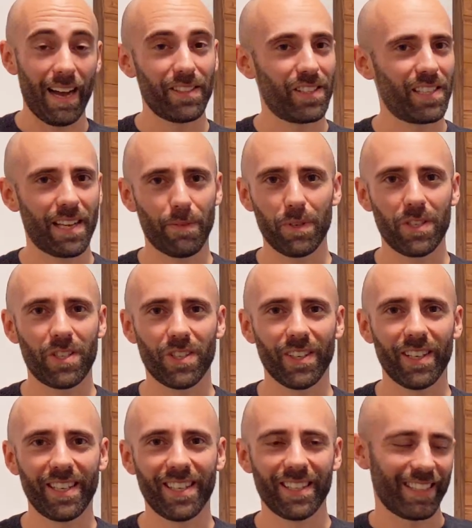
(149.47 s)
I'd say we
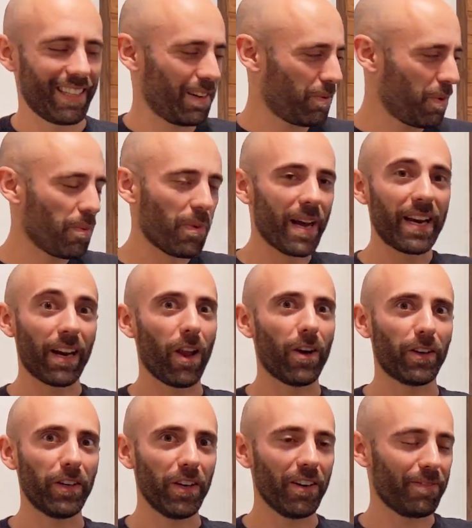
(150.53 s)
should. Like, we waited
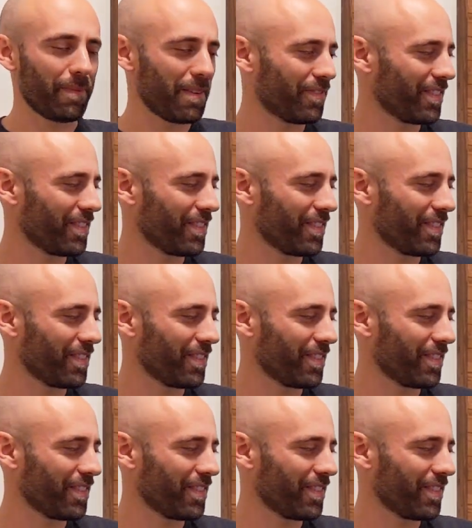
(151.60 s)
long enough, my